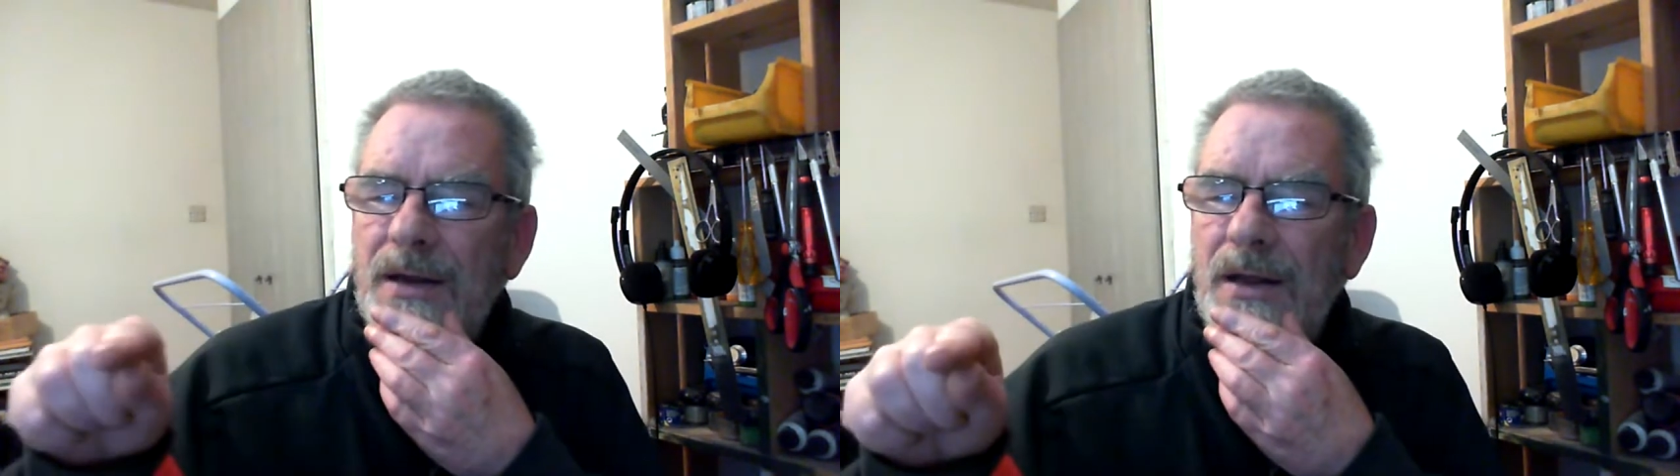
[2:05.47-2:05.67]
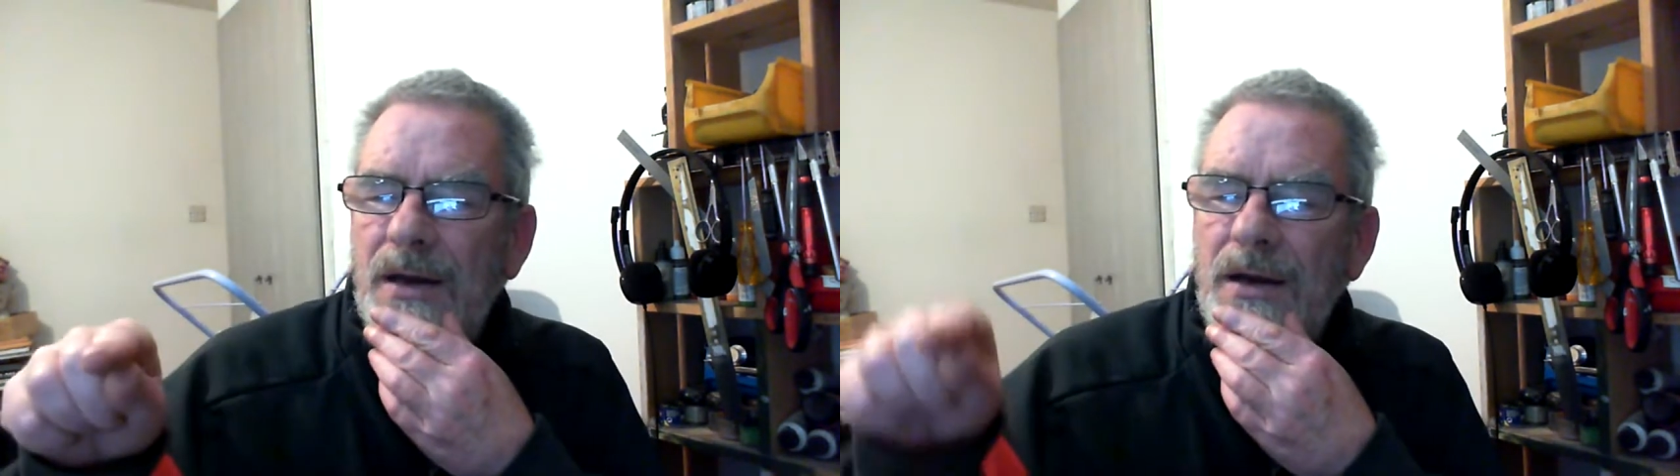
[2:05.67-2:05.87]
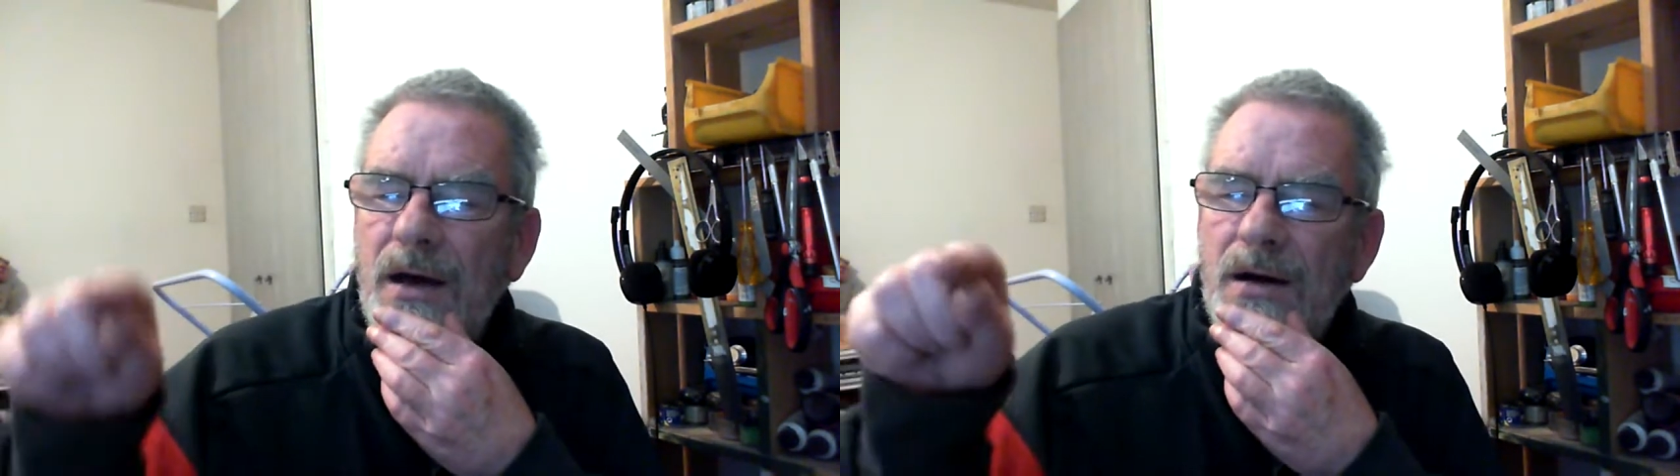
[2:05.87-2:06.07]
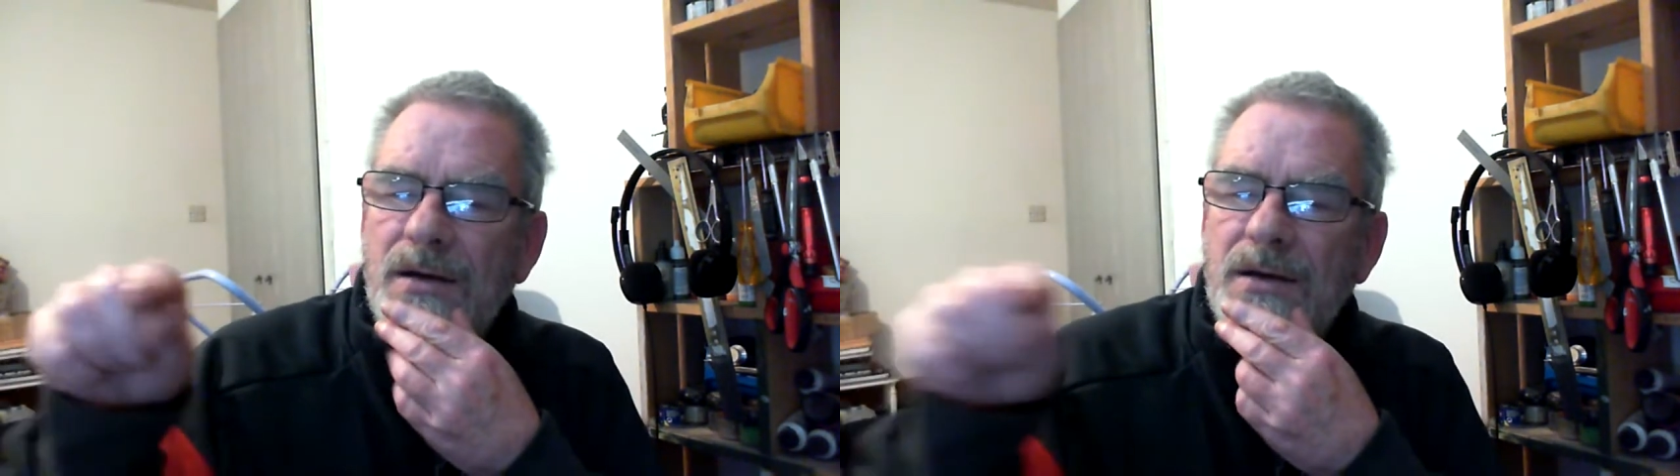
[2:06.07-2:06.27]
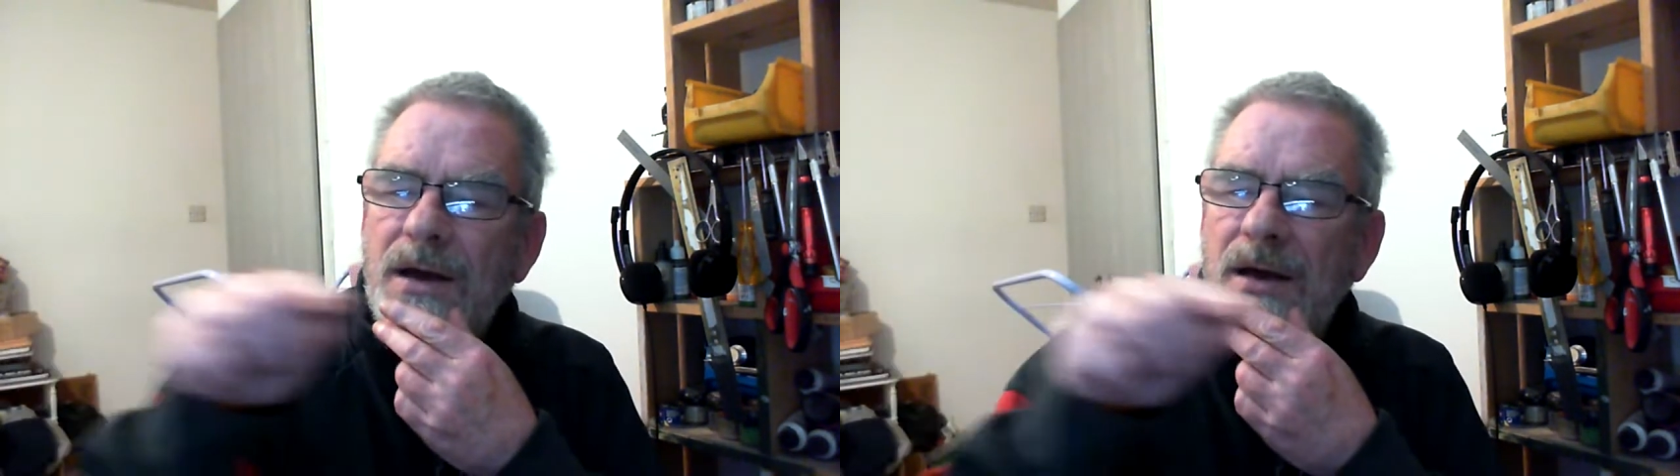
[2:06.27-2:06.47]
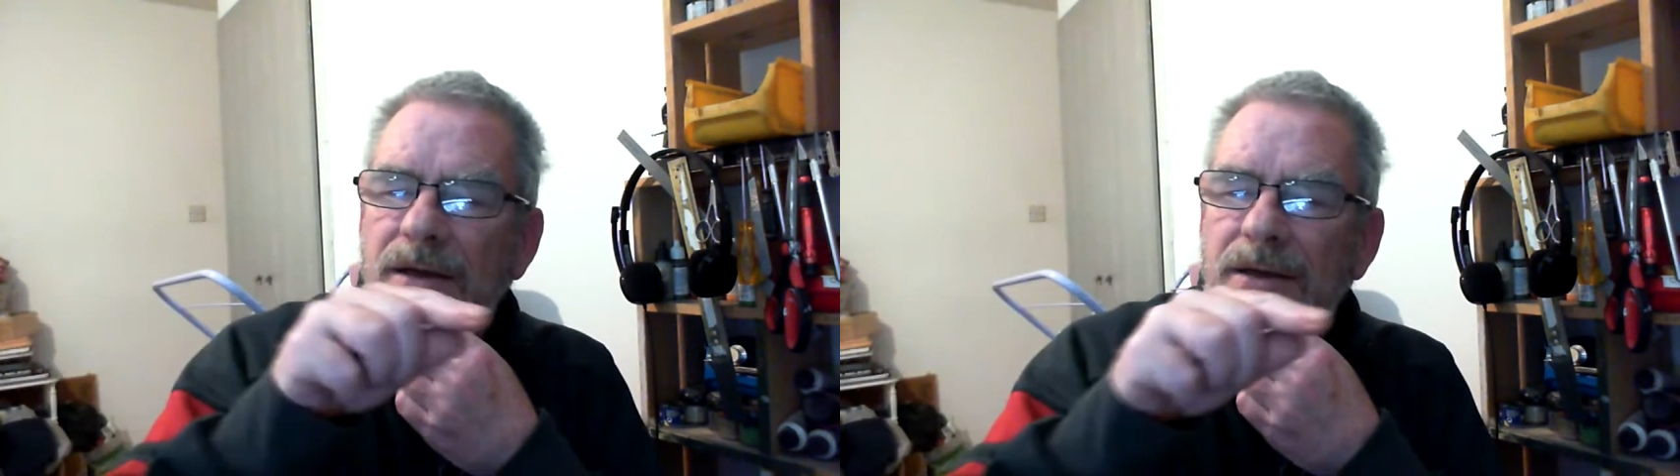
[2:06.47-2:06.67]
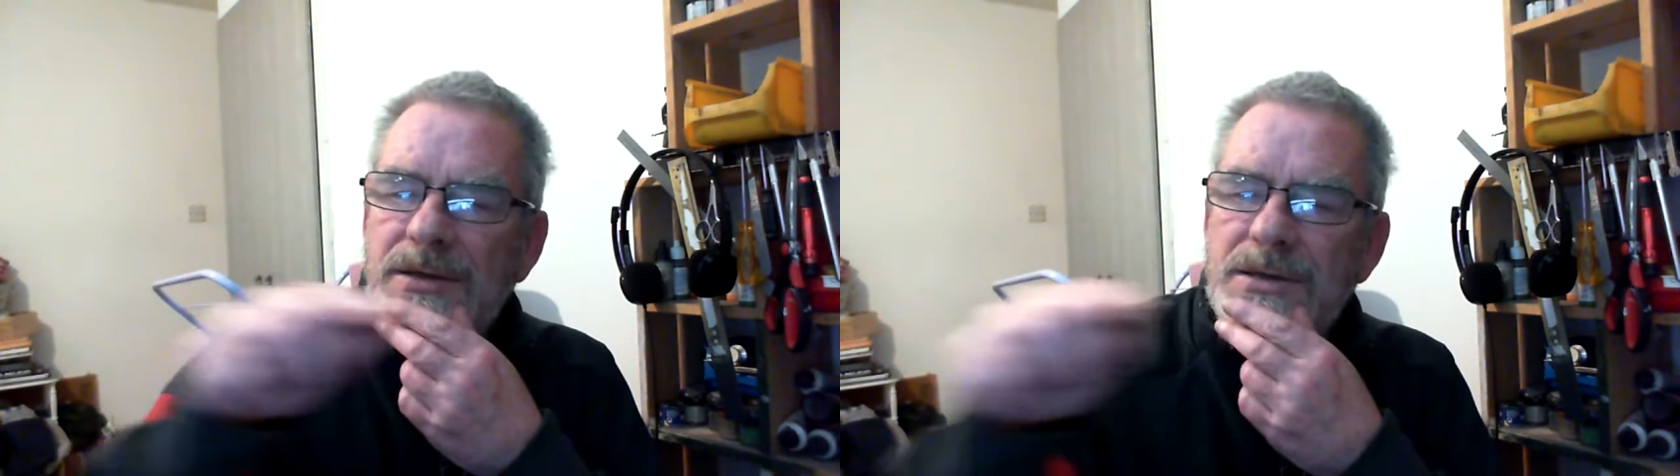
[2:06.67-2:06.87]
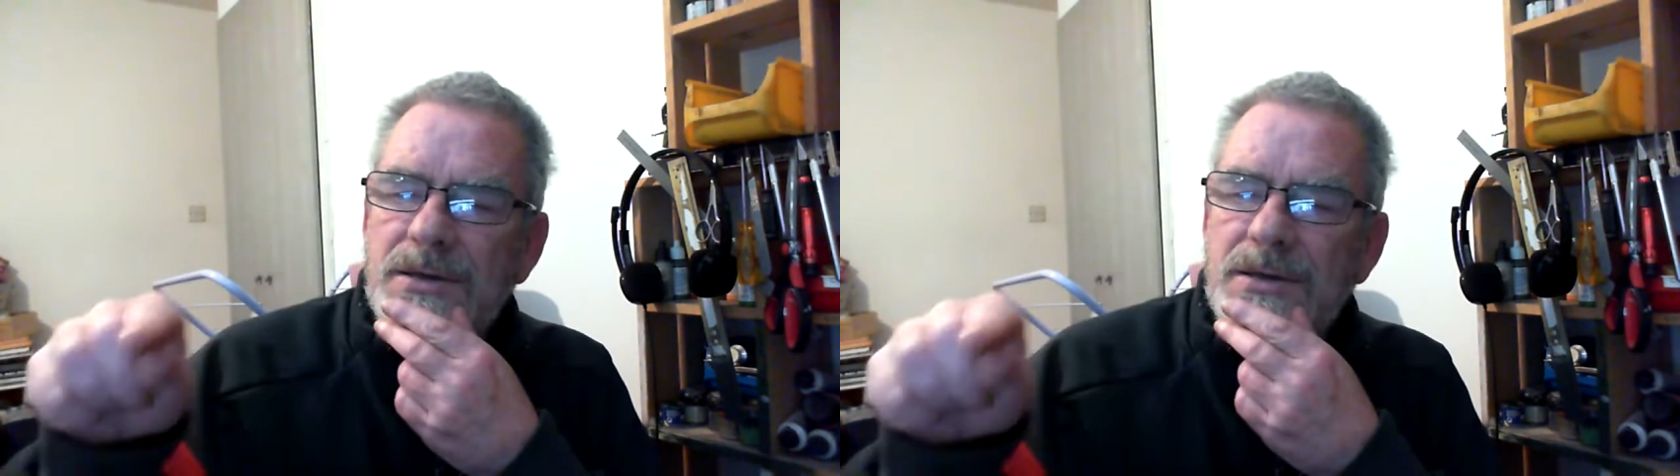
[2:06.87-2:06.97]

a long guide,